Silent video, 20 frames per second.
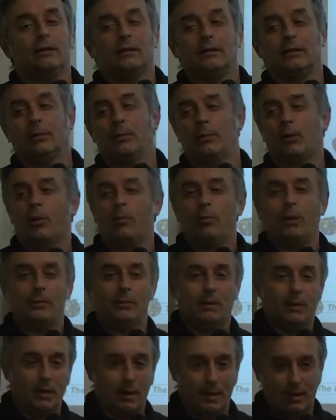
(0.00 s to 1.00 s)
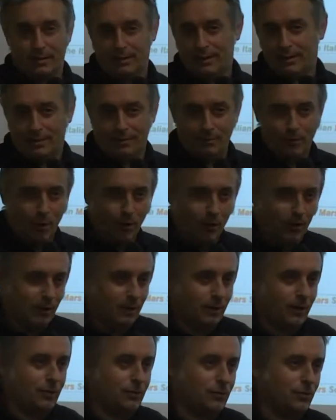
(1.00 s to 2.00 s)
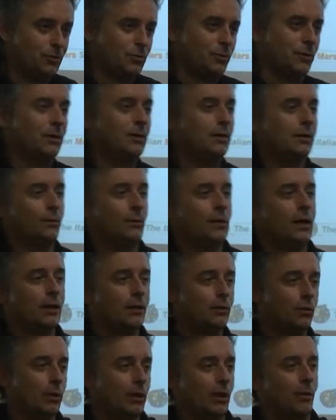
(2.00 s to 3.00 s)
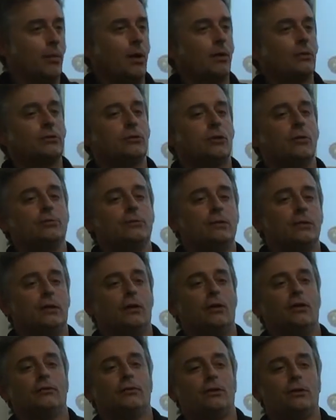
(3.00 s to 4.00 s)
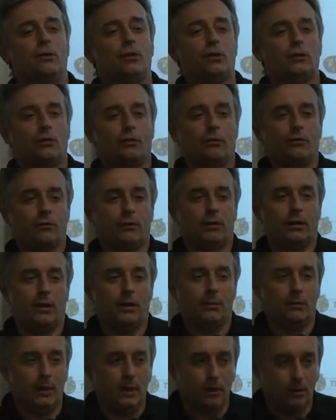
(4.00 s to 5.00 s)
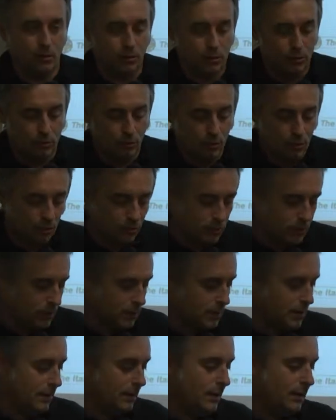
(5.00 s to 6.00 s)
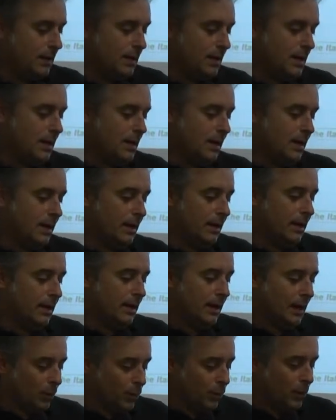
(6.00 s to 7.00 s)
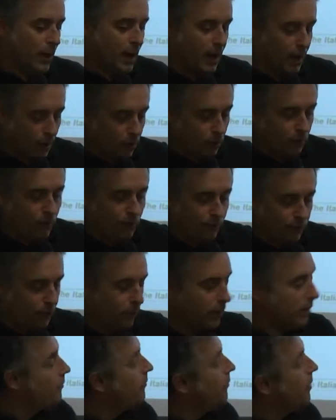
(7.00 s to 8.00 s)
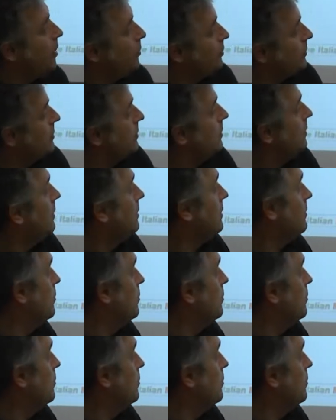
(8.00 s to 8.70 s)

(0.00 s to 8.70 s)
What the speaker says: The problem are the money, as usual. We are talking about something of the order of 3 million euros, and we are looking for funds at the